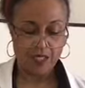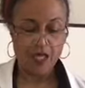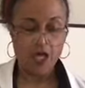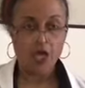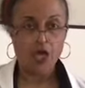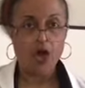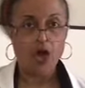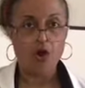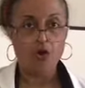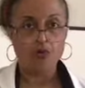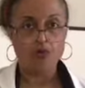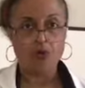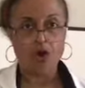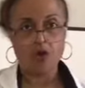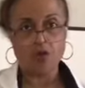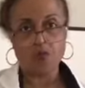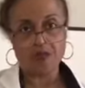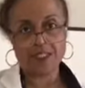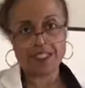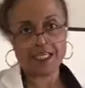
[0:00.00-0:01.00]
Oh, know
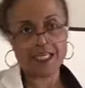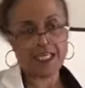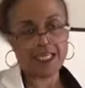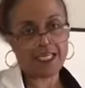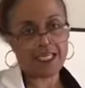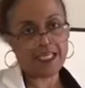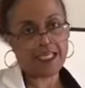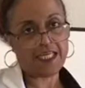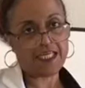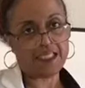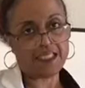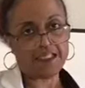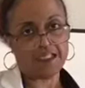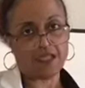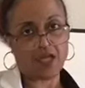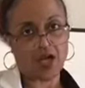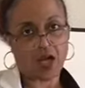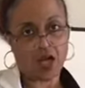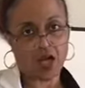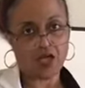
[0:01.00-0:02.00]
which kidney is
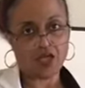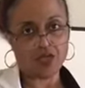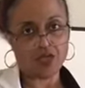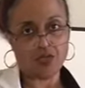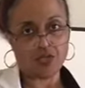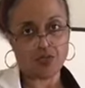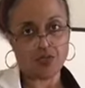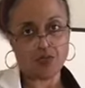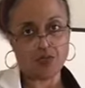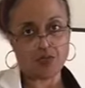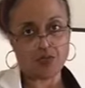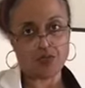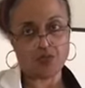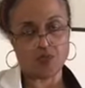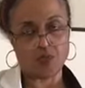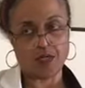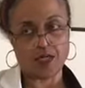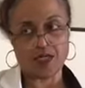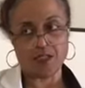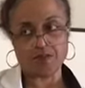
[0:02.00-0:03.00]
larger, which
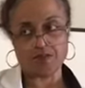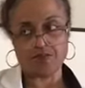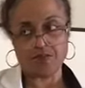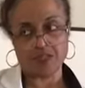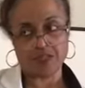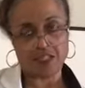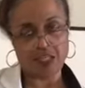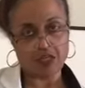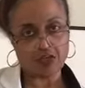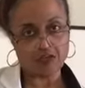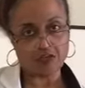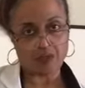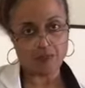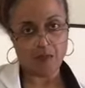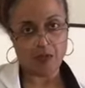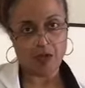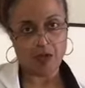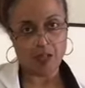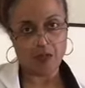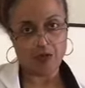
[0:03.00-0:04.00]
one is a little
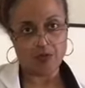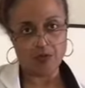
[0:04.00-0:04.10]
smaller.